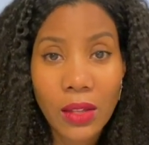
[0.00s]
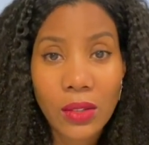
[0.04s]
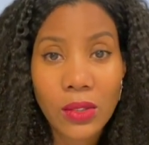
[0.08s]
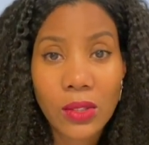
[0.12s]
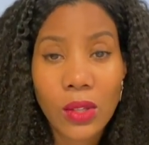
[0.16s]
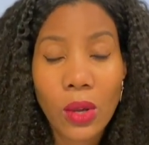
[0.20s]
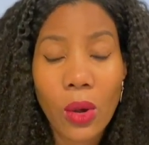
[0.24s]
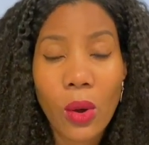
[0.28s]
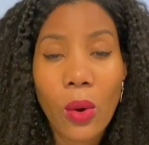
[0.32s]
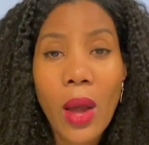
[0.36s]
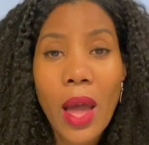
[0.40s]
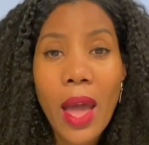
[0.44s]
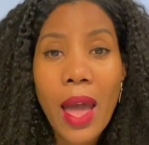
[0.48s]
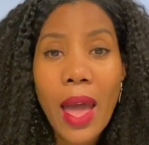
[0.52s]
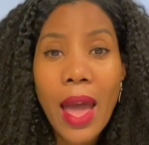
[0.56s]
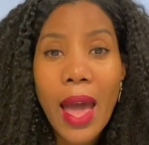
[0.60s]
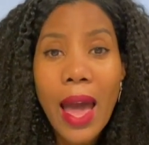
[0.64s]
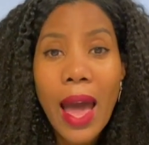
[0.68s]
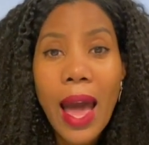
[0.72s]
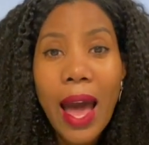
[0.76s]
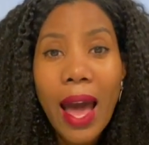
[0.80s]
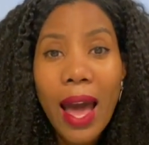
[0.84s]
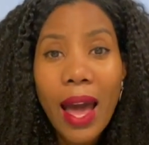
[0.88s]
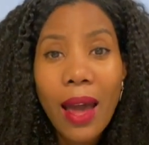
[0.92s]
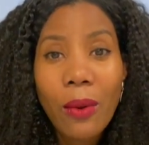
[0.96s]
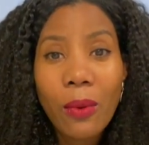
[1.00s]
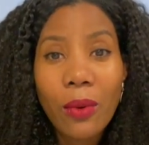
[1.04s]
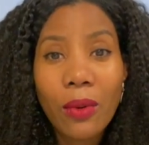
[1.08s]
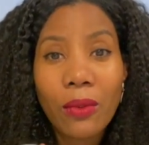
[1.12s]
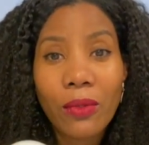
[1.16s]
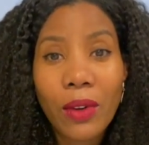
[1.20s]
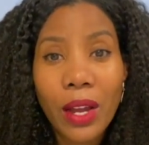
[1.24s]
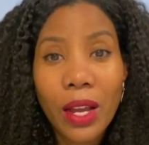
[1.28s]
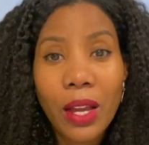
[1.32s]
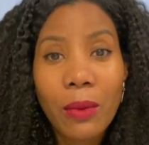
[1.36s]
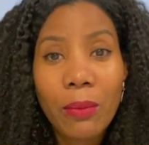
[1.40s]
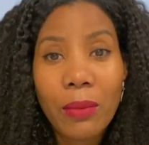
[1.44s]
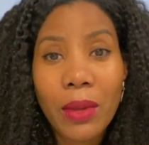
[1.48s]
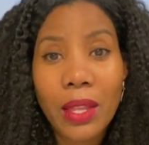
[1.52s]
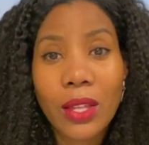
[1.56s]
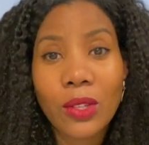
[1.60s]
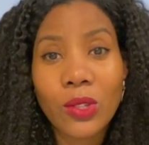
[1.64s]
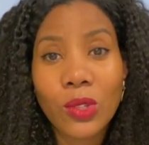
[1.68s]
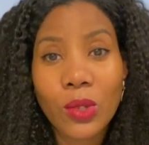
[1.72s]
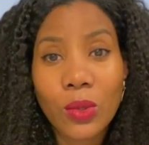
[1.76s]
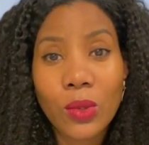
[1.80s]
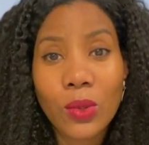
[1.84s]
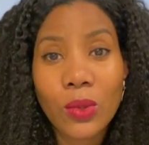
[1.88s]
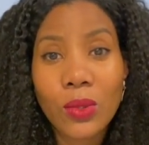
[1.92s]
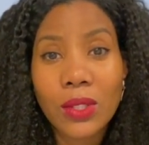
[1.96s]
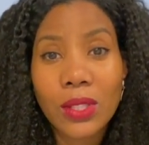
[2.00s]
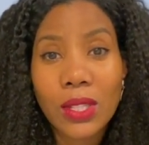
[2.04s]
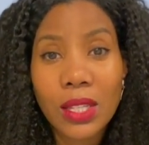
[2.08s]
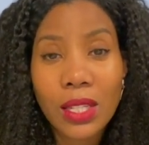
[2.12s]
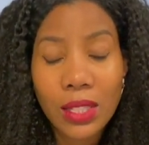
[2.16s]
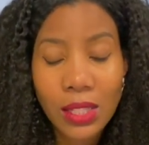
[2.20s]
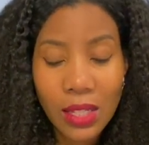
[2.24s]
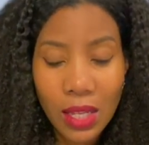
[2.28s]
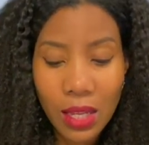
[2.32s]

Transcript: So I would recommend that you use this.